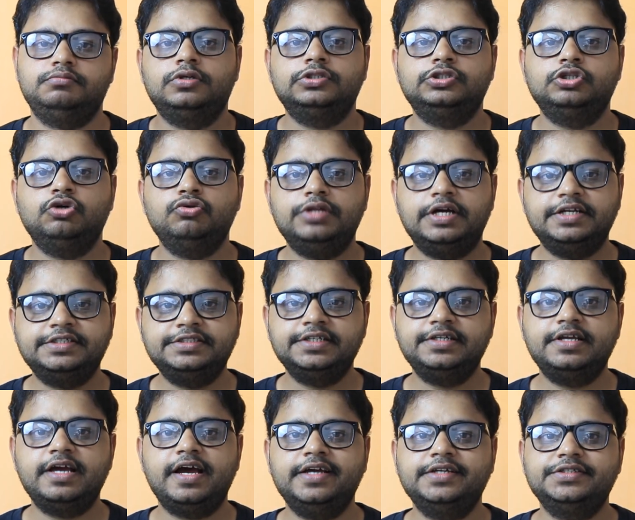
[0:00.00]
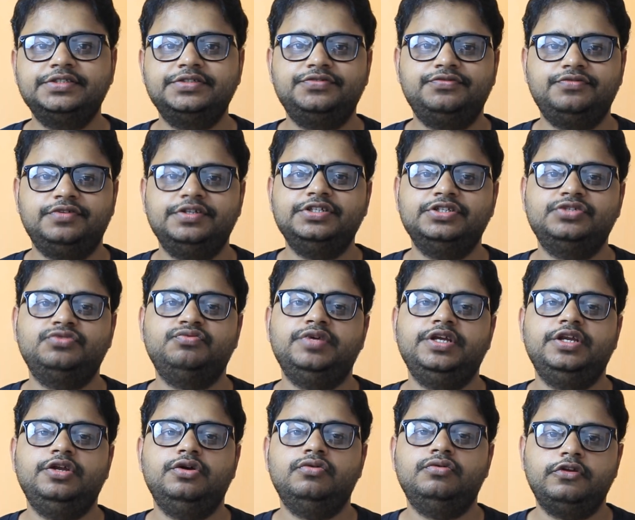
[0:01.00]
So that's it guys for this
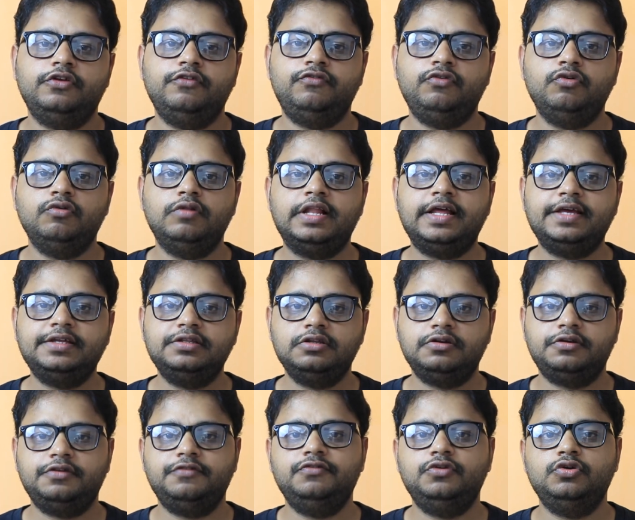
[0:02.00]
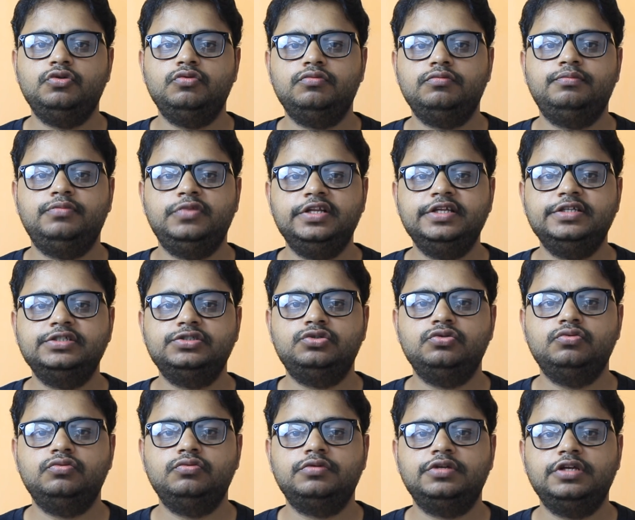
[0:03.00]
video. If you like the review, please
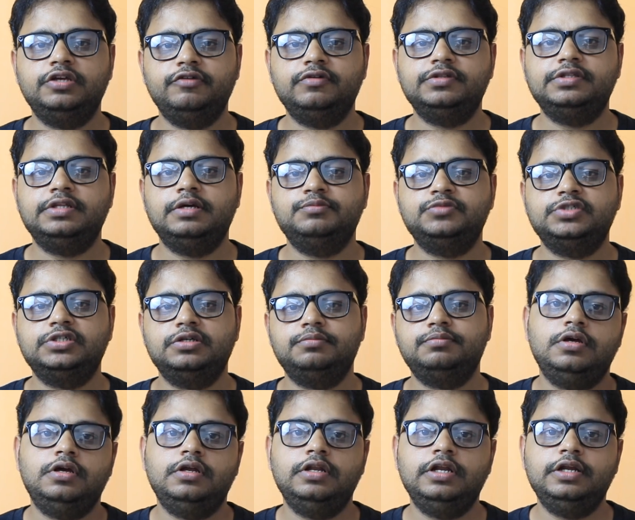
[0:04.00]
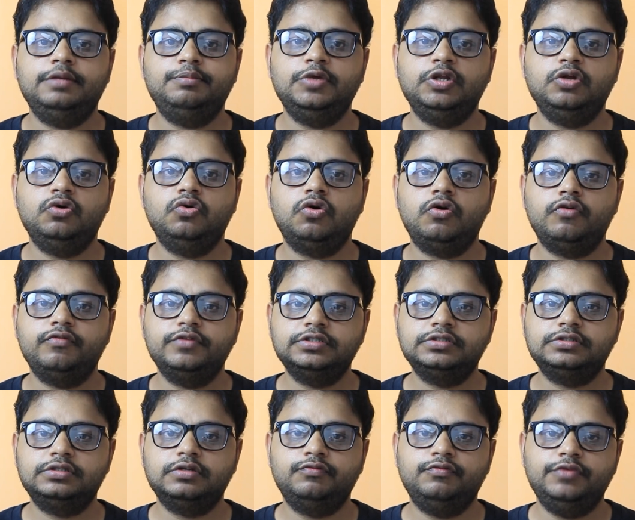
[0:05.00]
do give a thumbs up and let me know how
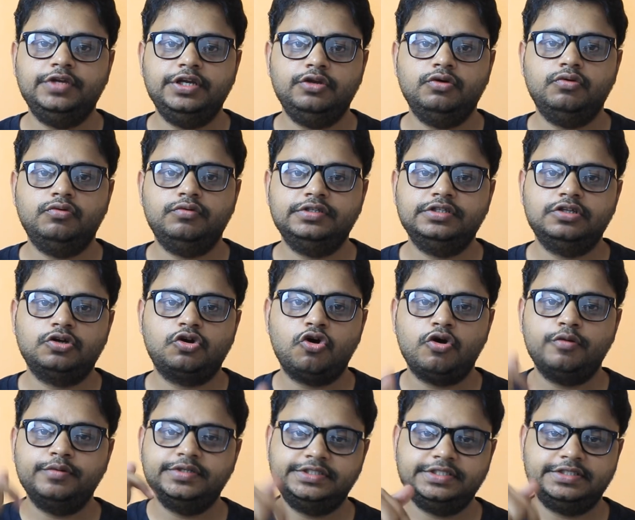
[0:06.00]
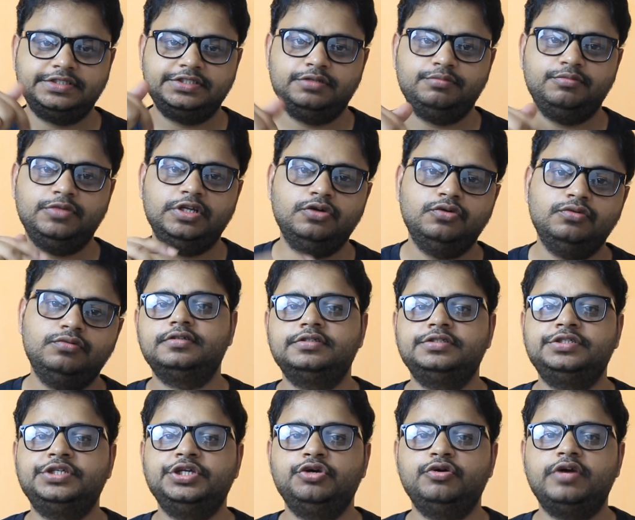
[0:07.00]
is the video in the comment section below.
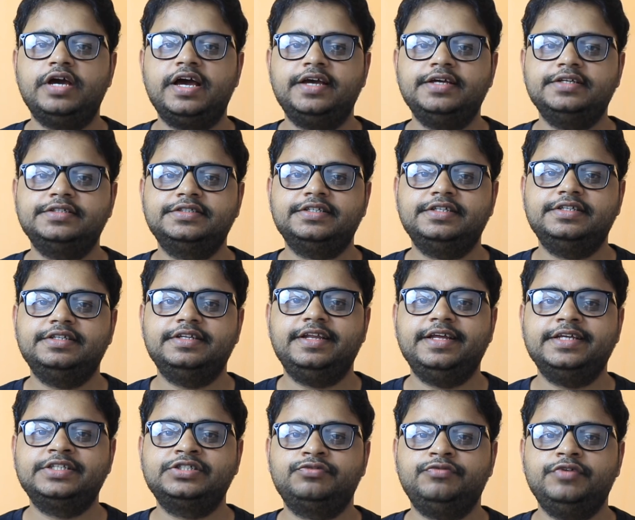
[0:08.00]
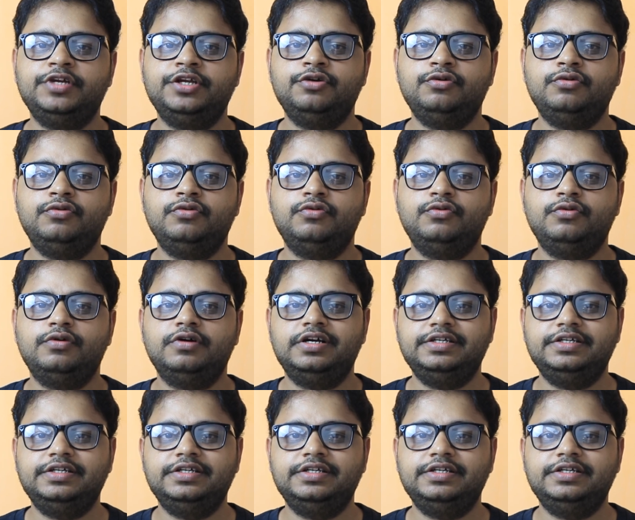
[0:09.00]
See you guys in the next video.